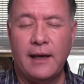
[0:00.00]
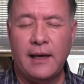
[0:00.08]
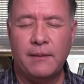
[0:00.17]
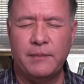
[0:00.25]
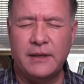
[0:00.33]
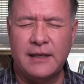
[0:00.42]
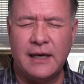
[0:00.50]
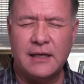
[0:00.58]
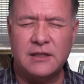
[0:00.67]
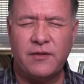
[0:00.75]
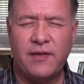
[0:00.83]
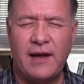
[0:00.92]
And
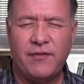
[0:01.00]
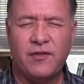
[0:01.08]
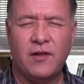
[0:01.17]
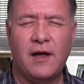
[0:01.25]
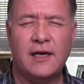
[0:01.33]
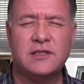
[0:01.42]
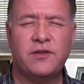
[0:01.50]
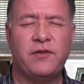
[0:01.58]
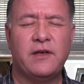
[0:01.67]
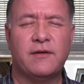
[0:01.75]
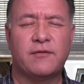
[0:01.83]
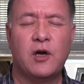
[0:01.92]
because of that
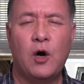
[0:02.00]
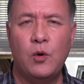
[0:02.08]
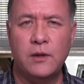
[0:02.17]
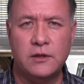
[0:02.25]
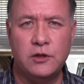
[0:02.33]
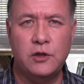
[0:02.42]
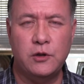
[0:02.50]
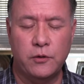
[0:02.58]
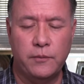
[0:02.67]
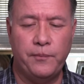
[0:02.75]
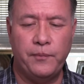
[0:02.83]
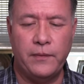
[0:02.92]
philosophy of go and
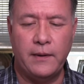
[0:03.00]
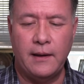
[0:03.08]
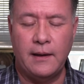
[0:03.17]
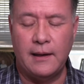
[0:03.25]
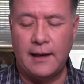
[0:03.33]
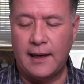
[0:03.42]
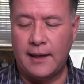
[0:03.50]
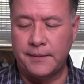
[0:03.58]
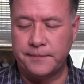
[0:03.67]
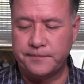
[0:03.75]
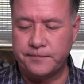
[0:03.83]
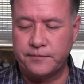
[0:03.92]
do,
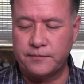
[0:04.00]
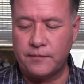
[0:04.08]
um,